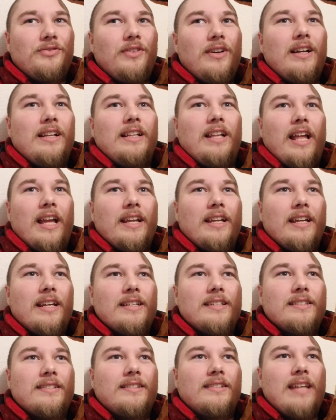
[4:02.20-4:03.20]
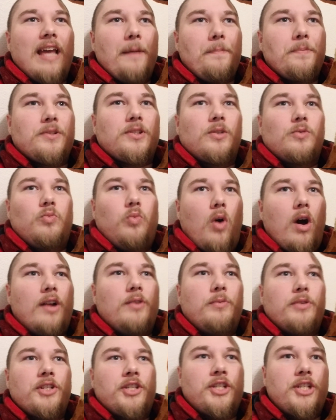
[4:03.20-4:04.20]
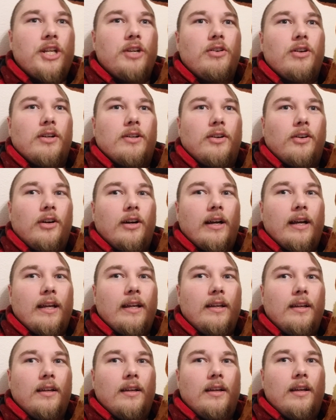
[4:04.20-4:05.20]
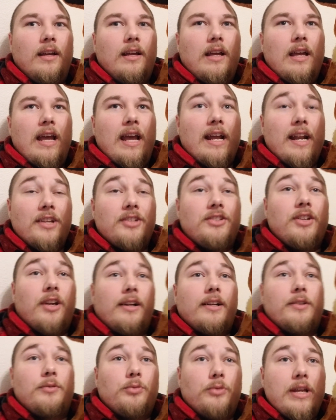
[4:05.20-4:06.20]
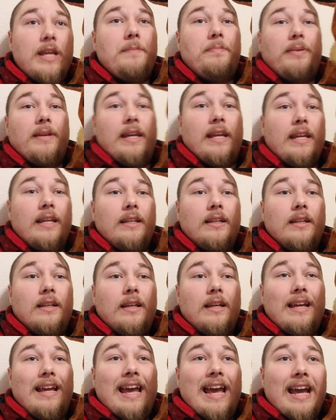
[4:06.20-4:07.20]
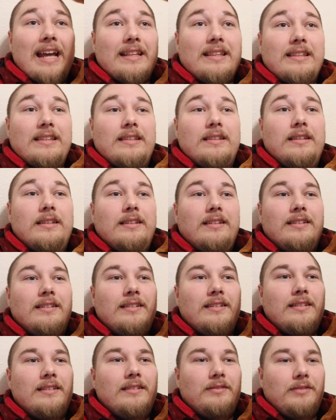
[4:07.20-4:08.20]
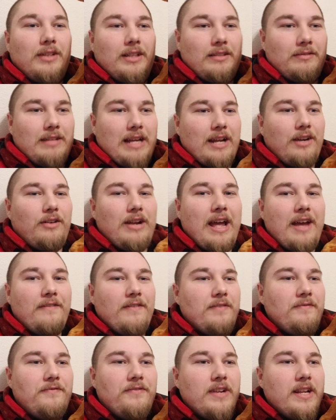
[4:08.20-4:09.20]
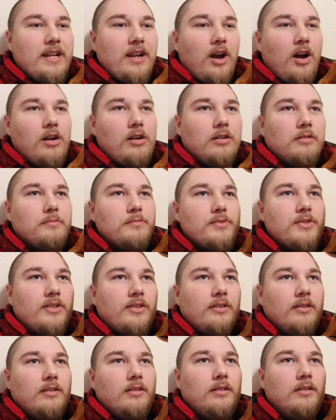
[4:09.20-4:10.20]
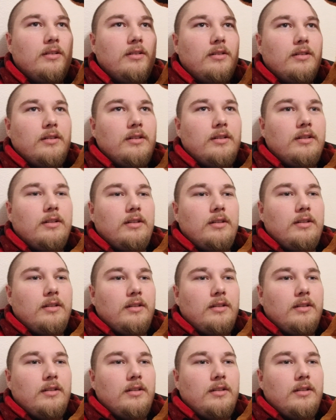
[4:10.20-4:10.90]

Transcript: fun, like, because episode 1 was Shirokoi, and I started repeat. There's Sadie in there. Well, I don't have infinite arms. There's Sadie.